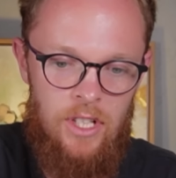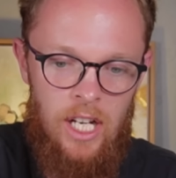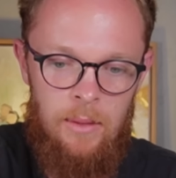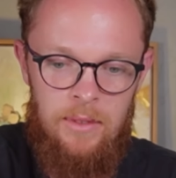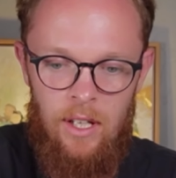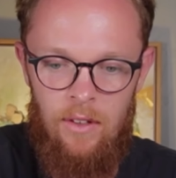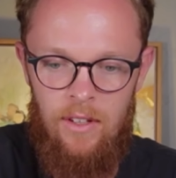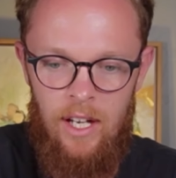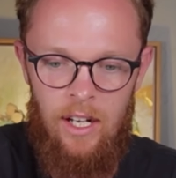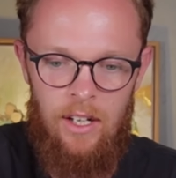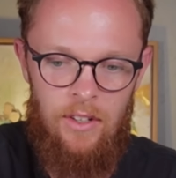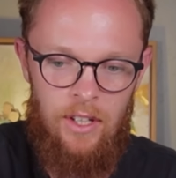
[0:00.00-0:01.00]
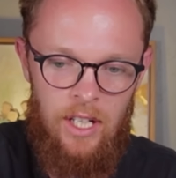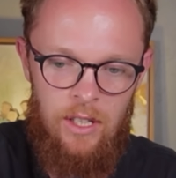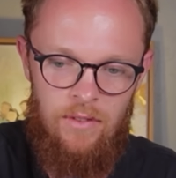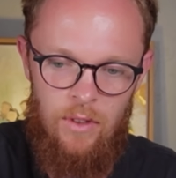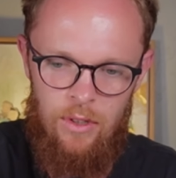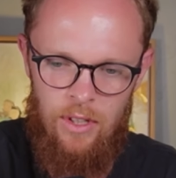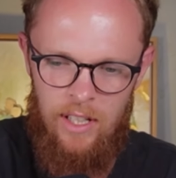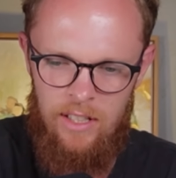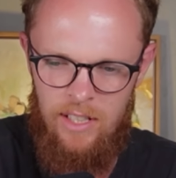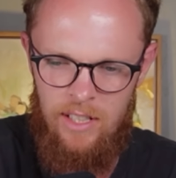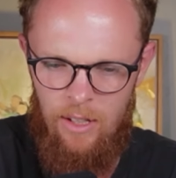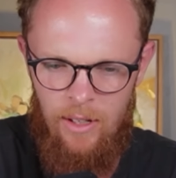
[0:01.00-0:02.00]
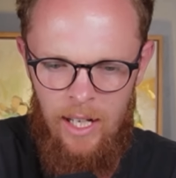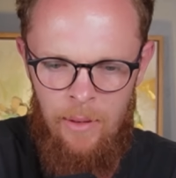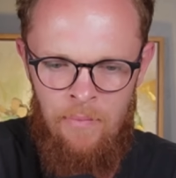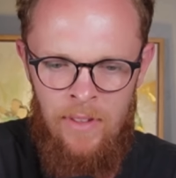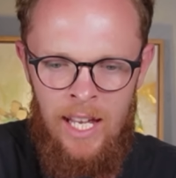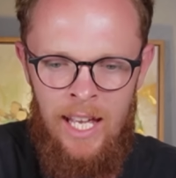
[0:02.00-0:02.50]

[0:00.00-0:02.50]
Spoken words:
jobs, healthcare, their kids' future, etc.